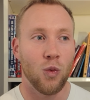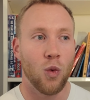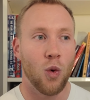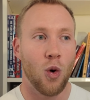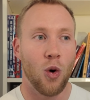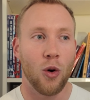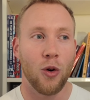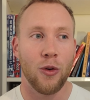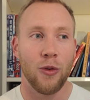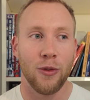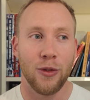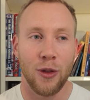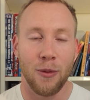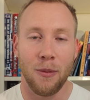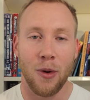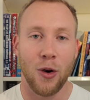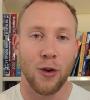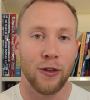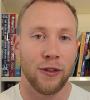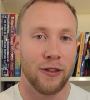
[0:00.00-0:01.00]
walk the
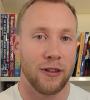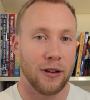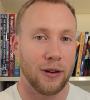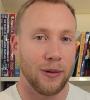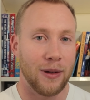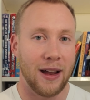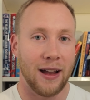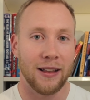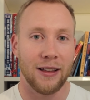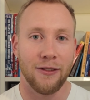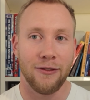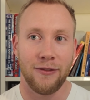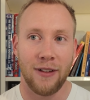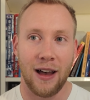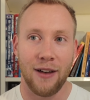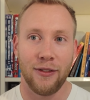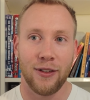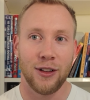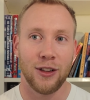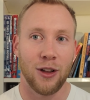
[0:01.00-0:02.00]
most around the
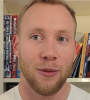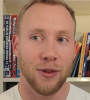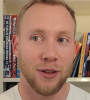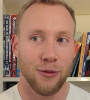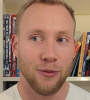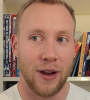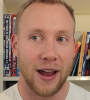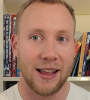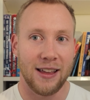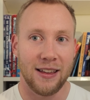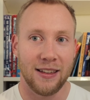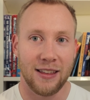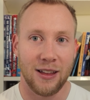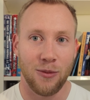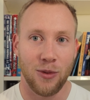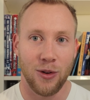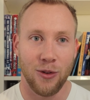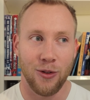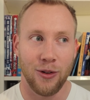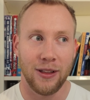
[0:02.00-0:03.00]
5-kilometer radius
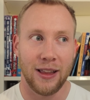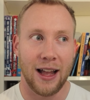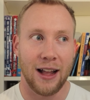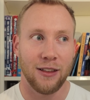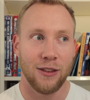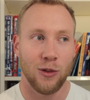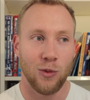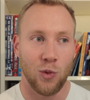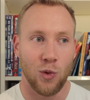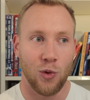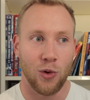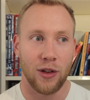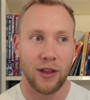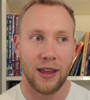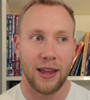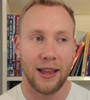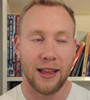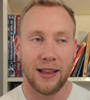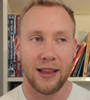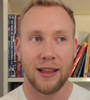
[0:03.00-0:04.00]
that we were allowed to walk
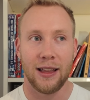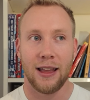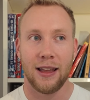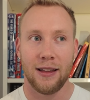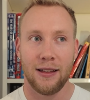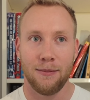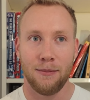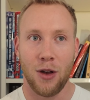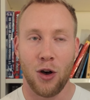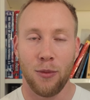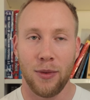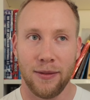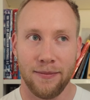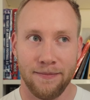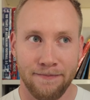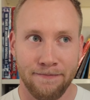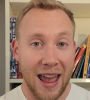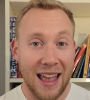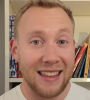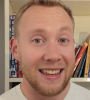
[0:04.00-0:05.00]
in Melbourne.
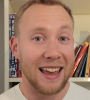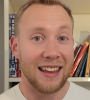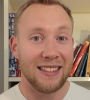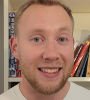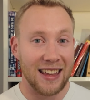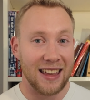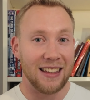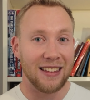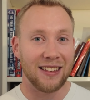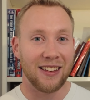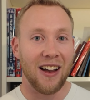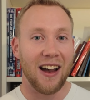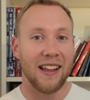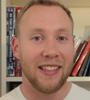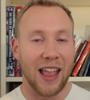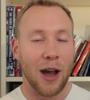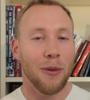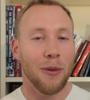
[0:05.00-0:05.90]
PTSD aside,